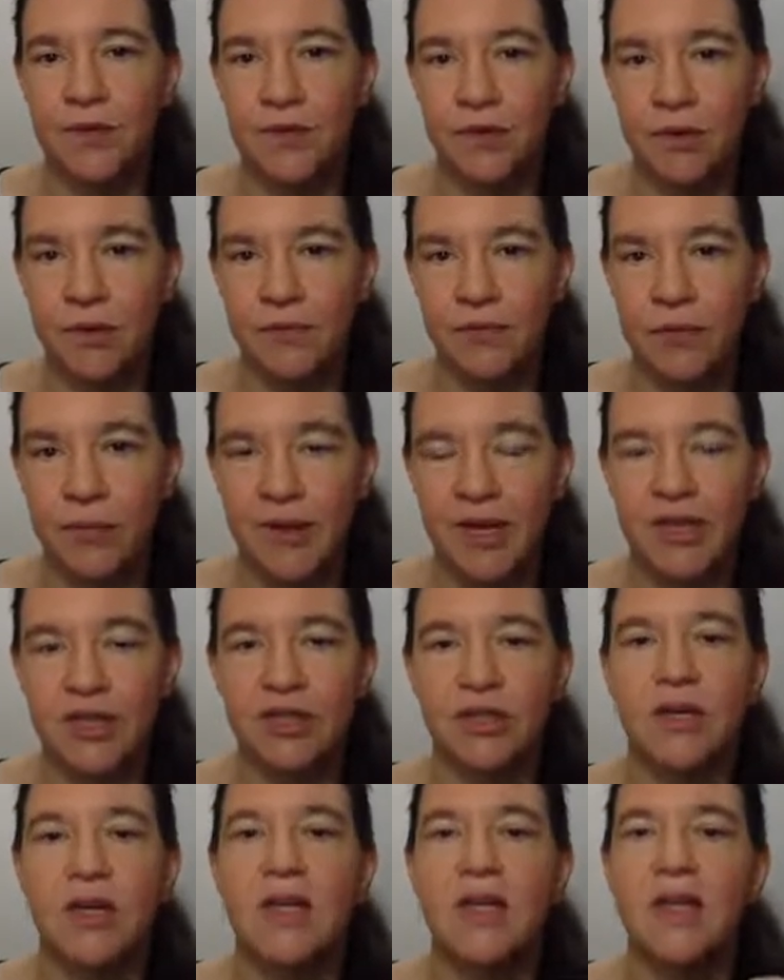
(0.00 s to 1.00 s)
your
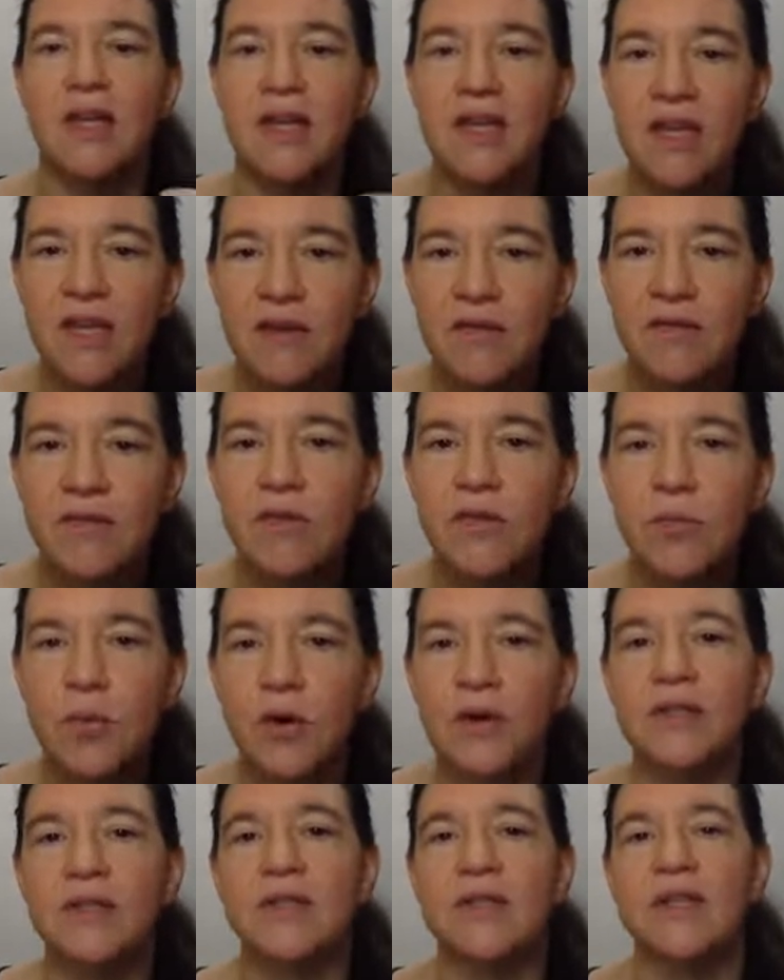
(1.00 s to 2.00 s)
information, even
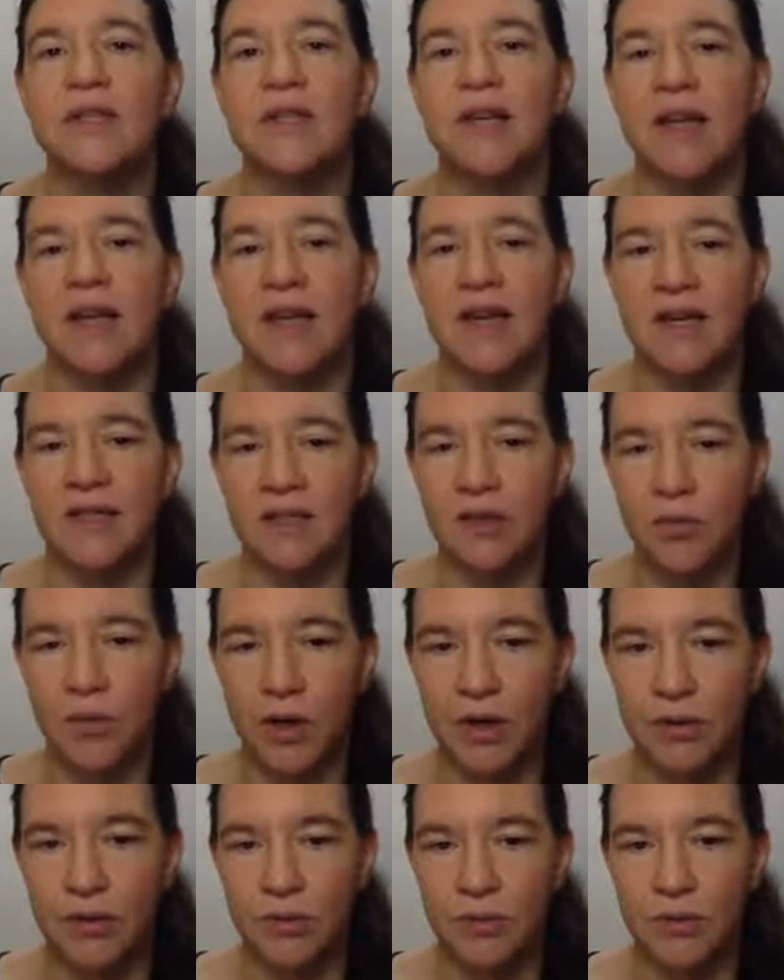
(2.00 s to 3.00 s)
once the attacker has a
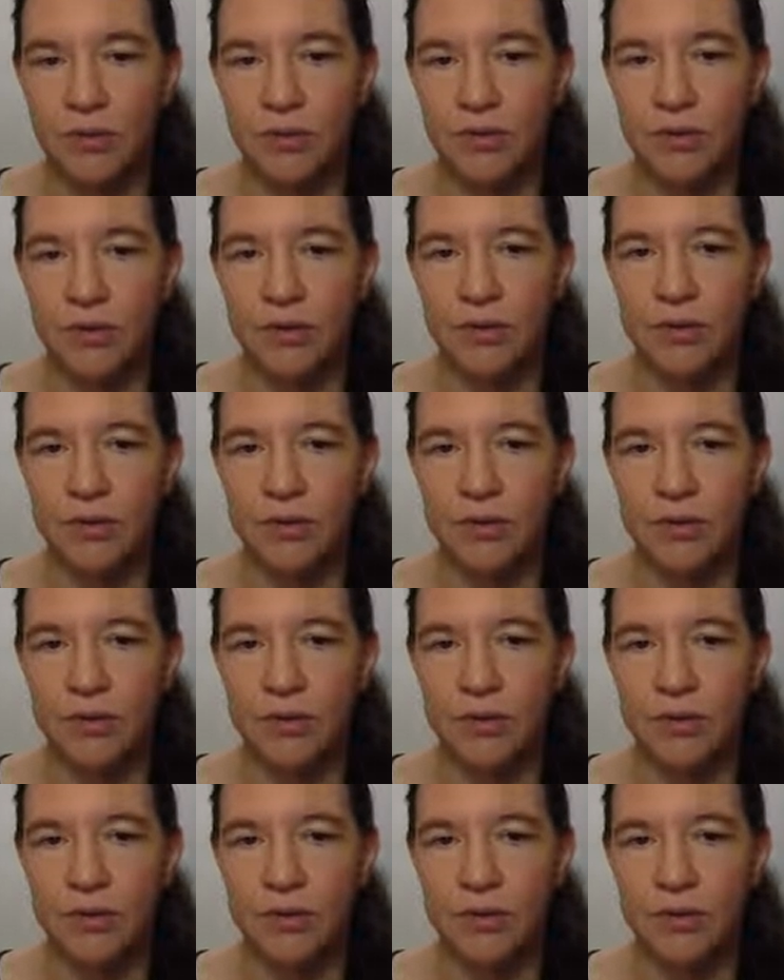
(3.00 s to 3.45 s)
quantum computer.